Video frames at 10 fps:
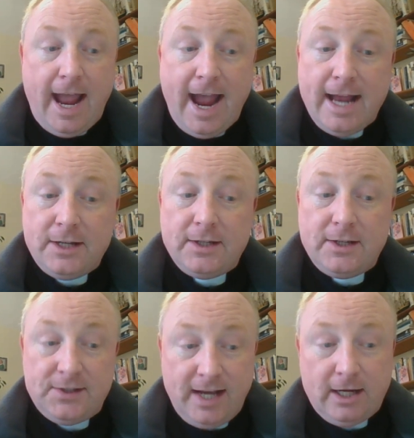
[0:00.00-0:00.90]
and
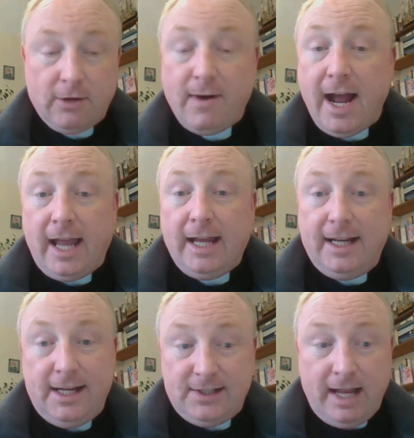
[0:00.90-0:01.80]
Zechariah
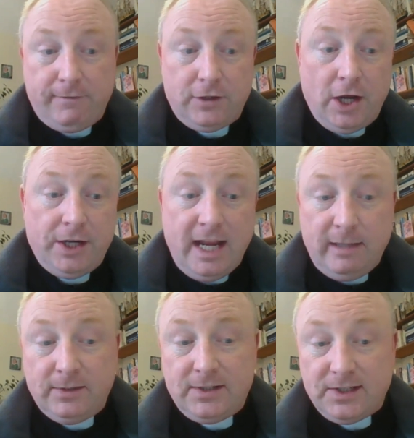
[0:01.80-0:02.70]
is left
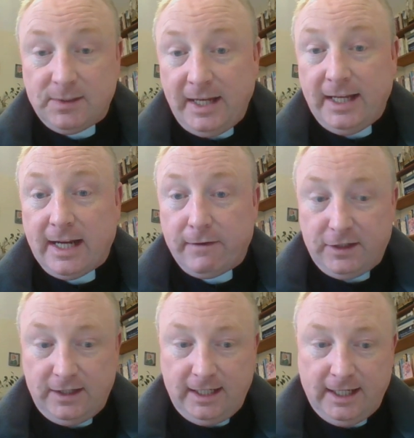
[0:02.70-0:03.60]
unable to speak
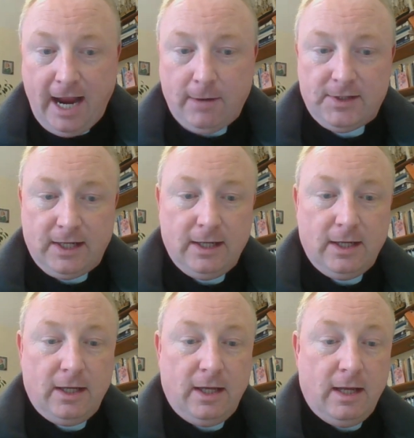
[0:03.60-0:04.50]
after the encounter
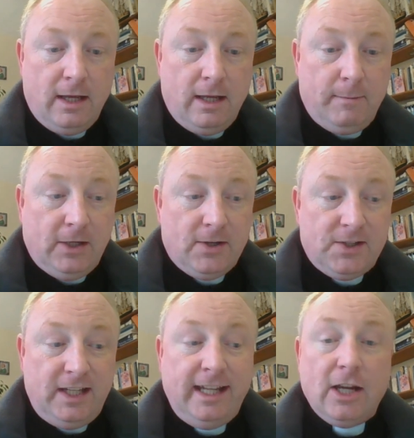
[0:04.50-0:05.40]
because
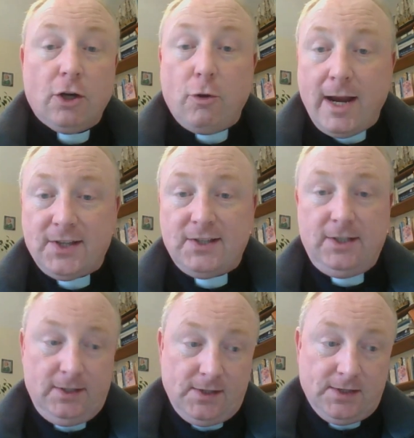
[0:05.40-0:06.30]
he
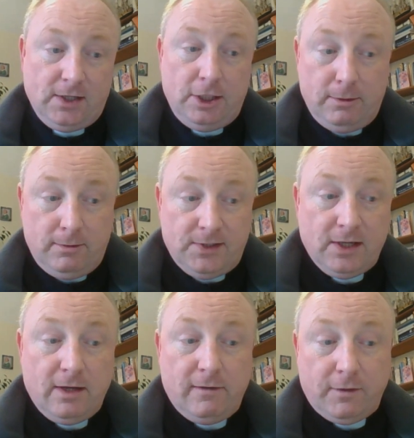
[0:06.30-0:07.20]
questions the news
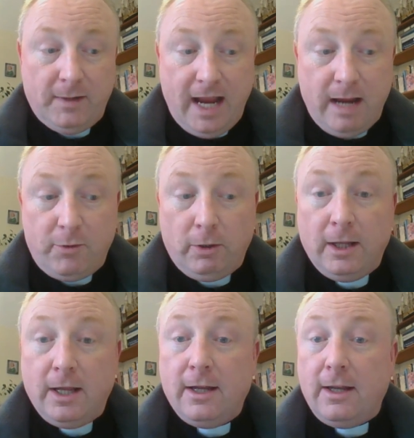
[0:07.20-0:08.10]
from Gabriel
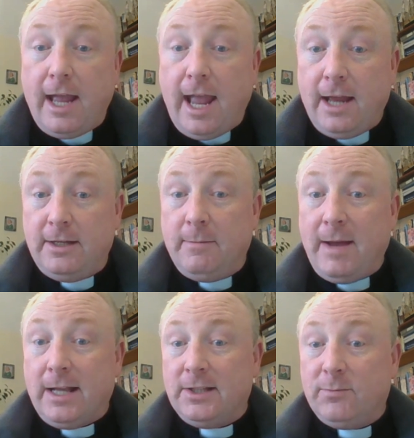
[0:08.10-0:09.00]
and
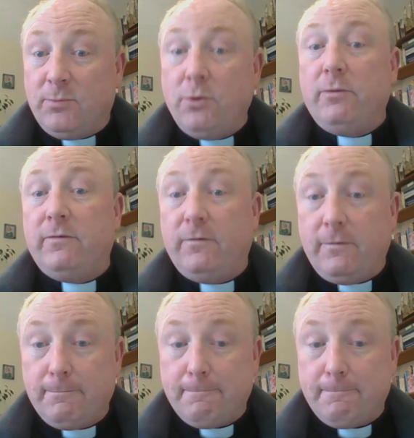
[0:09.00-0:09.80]
demands proof.